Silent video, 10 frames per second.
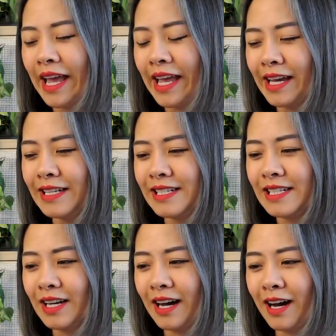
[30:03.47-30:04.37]
And
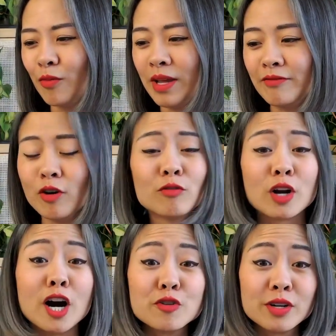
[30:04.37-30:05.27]
we have over
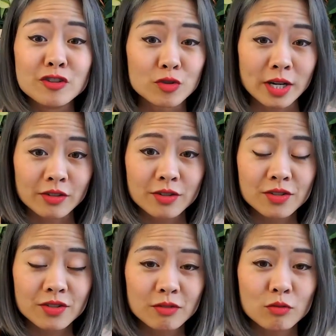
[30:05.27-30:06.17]
100
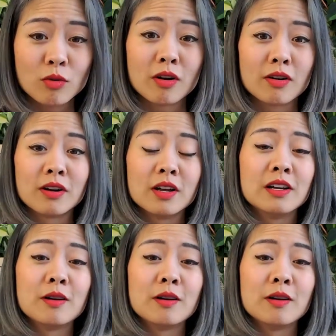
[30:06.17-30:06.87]
instructors who are